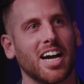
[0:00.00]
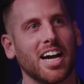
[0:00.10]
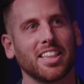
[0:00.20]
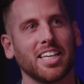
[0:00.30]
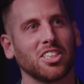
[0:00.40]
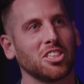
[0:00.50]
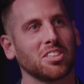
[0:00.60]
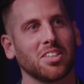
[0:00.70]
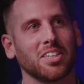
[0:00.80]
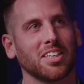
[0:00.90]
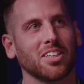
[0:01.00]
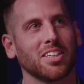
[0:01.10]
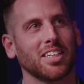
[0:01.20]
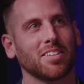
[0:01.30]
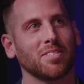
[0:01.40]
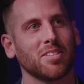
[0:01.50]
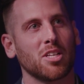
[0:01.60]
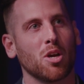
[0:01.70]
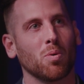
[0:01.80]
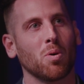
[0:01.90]
I think just learning earlier.
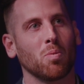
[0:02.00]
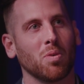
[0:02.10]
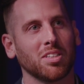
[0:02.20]
Well,